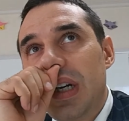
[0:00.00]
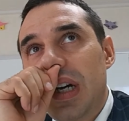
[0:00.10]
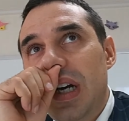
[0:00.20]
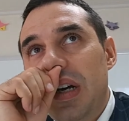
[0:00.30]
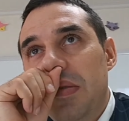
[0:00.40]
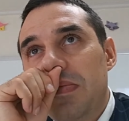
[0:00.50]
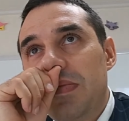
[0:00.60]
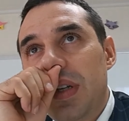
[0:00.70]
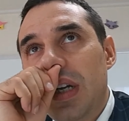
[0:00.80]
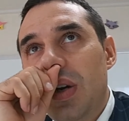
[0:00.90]

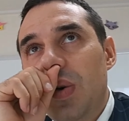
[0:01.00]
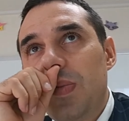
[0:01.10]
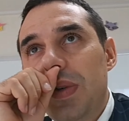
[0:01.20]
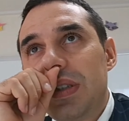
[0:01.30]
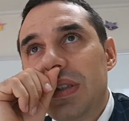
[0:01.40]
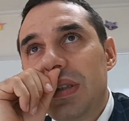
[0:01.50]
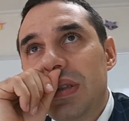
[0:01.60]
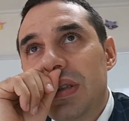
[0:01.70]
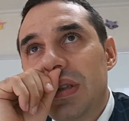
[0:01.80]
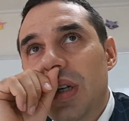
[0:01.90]
An open
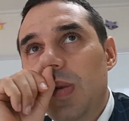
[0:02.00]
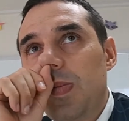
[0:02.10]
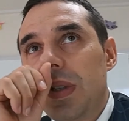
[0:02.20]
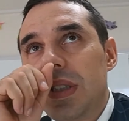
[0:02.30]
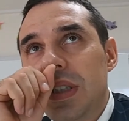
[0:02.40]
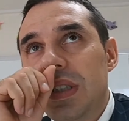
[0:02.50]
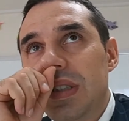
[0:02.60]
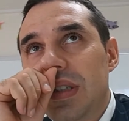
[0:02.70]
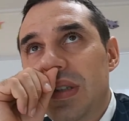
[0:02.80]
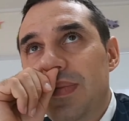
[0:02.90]

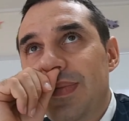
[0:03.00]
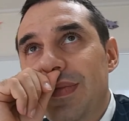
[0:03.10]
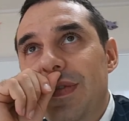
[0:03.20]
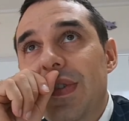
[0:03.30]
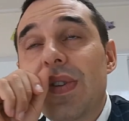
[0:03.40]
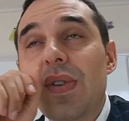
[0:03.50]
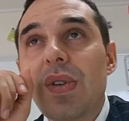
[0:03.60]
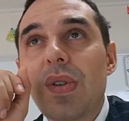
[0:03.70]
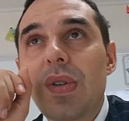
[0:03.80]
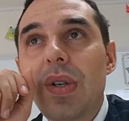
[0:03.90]
system
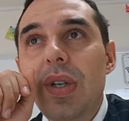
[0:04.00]
for